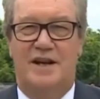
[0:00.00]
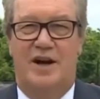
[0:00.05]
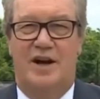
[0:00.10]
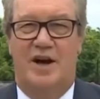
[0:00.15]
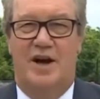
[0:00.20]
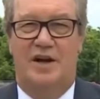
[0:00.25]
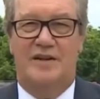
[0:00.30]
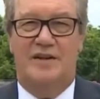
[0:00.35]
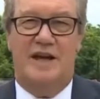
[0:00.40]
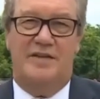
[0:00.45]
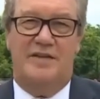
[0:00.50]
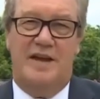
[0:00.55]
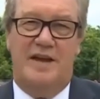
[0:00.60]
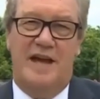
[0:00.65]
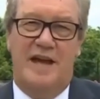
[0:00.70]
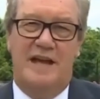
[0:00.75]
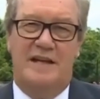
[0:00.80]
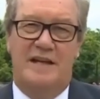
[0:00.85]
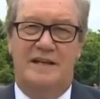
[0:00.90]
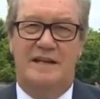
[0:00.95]
On the other
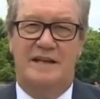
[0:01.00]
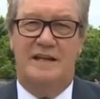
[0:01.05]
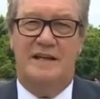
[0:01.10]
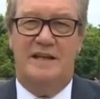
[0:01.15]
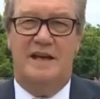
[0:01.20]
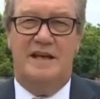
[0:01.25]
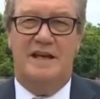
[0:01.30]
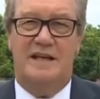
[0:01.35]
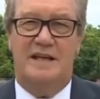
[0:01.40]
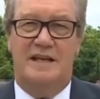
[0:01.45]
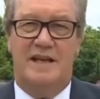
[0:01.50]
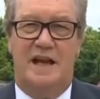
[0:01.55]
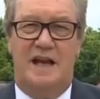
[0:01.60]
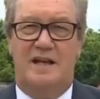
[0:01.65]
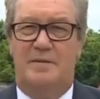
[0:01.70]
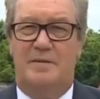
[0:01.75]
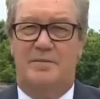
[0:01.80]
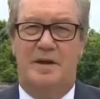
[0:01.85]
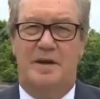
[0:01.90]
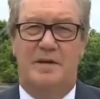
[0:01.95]
hand,
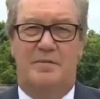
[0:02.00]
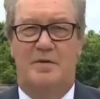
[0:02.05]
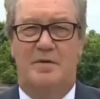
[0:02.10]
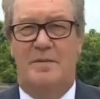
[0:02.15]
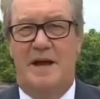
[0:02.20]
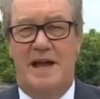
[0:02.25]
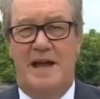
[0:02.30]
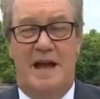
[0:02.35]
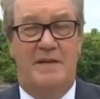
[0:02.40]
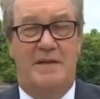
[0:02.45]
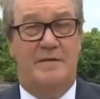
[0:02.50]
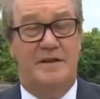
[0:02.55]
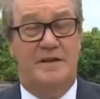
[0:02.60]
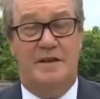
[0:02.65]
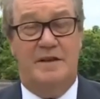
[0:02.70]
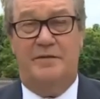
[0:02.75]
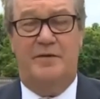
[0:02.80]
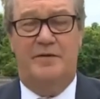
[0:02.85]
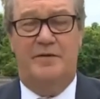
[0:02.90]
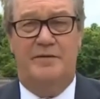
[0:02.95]
younger people may have a
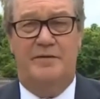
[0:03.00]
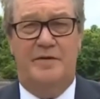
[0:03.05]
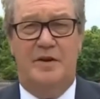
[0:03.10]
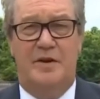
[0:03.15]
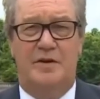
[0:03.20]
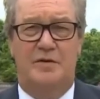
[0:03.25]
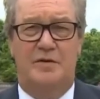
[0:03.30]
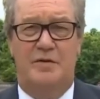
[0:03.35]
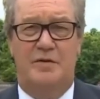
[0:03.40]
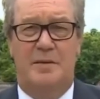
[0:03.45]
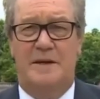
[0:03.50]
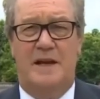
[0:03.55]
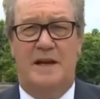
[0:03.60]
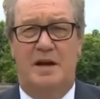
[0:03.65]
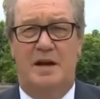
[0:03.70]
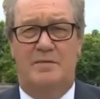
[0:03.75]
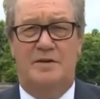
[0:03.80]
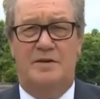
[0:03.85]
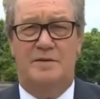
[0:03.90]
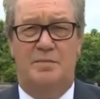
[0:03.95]
different view. I mean,
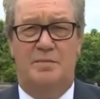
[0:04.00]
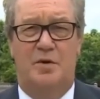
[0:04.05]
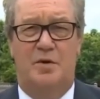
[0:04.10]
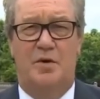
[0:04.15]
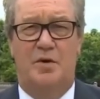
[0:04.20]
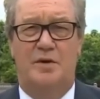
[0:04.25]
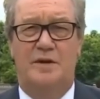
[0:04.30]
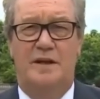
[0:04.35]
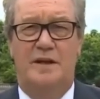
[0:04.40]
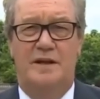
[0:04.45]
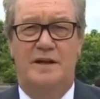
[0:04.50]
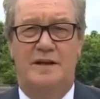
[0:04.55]
I was born,